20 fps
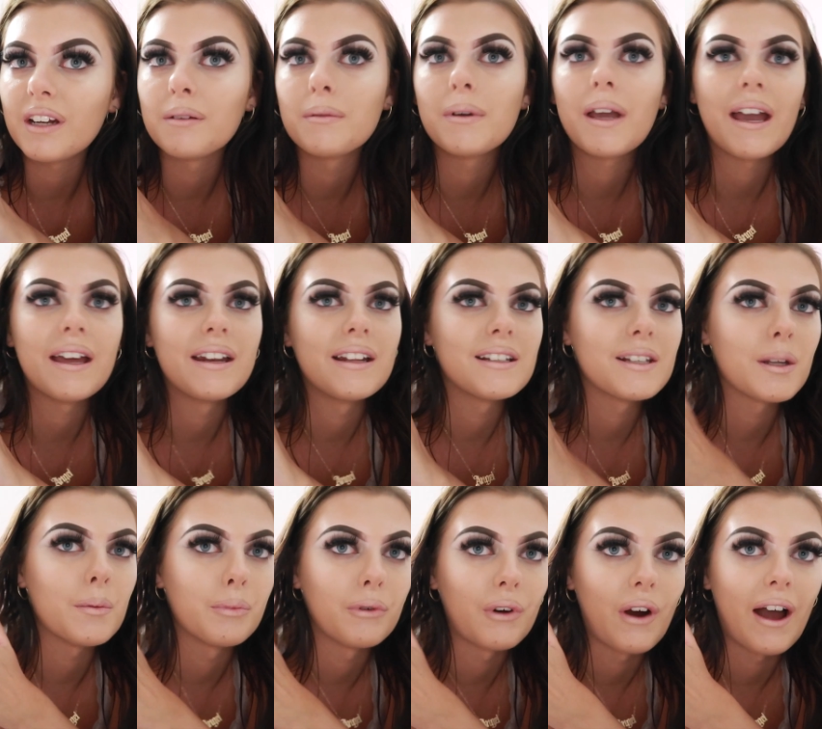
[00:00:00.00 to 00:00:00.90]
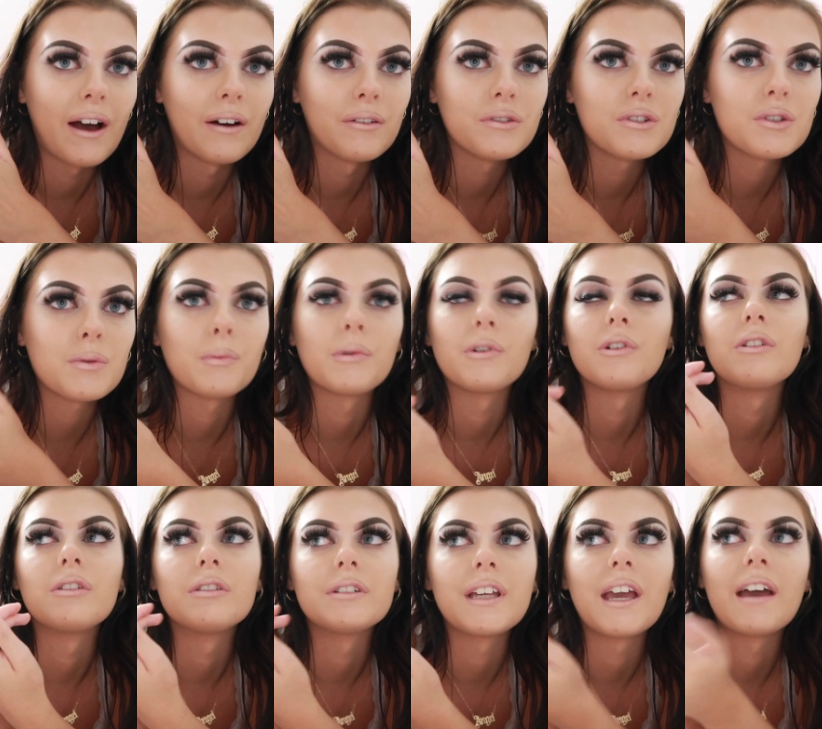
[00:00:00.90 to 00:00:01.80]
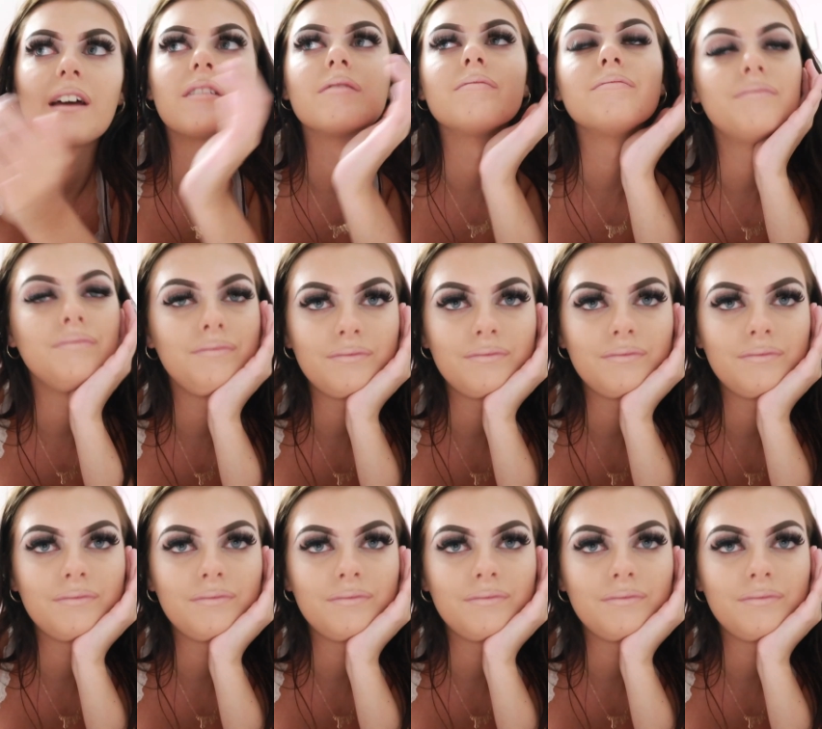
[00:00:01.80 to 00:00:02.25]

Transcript: and I'm getting into browns, but yeah.